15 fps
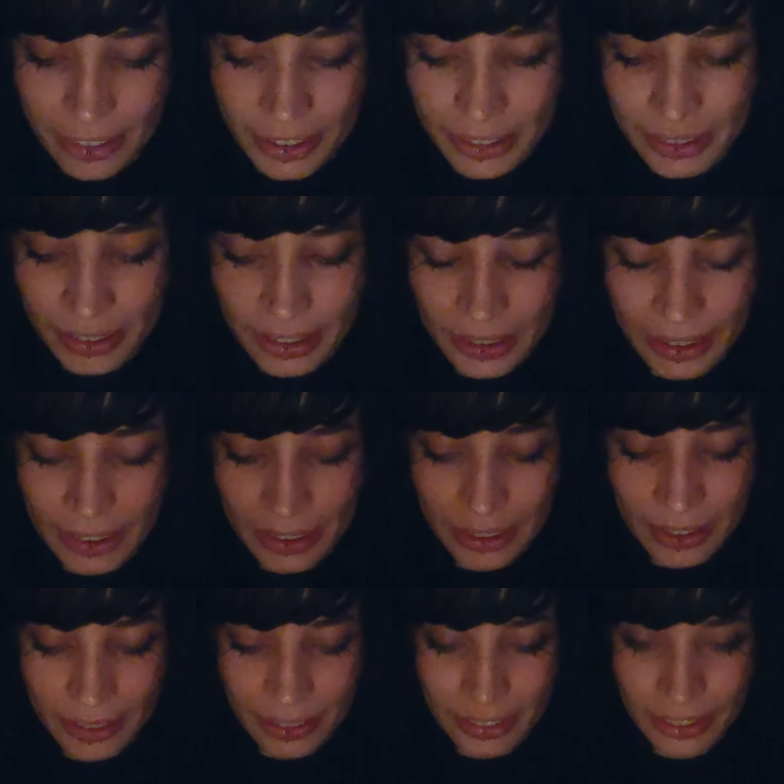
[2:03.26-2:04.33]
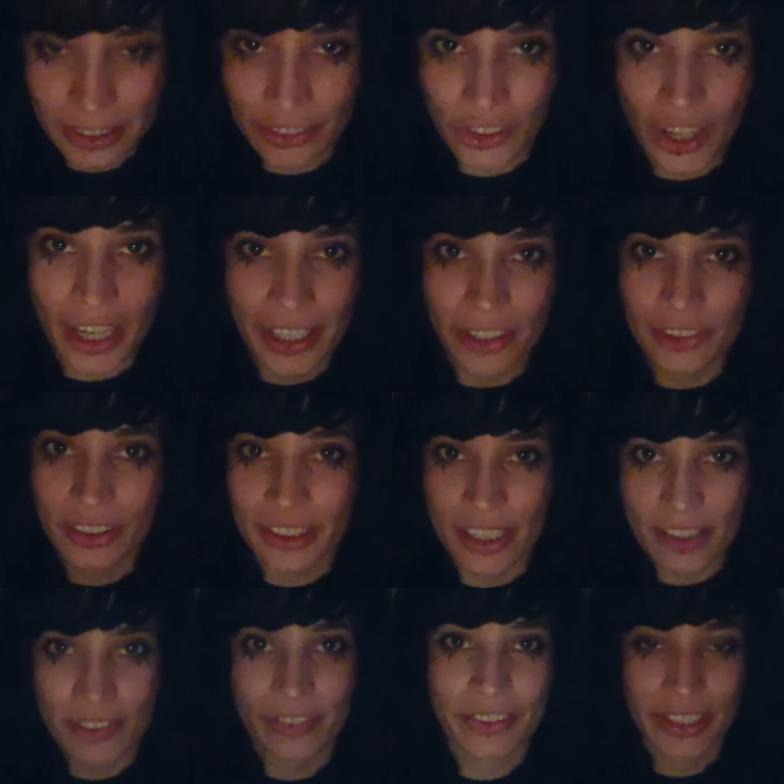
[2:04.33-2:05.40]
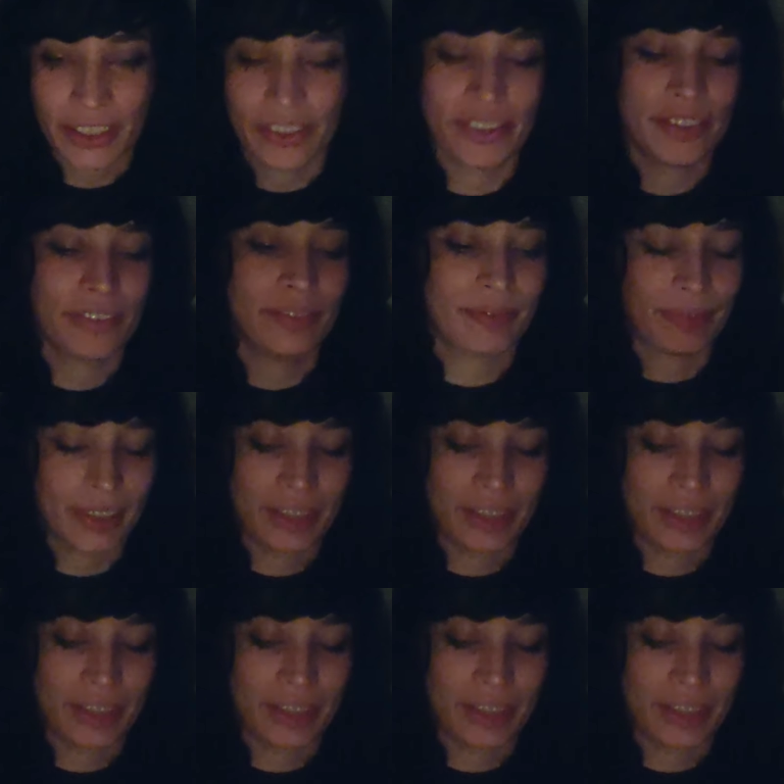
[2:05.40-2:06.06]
This, like, to your higher self, you know,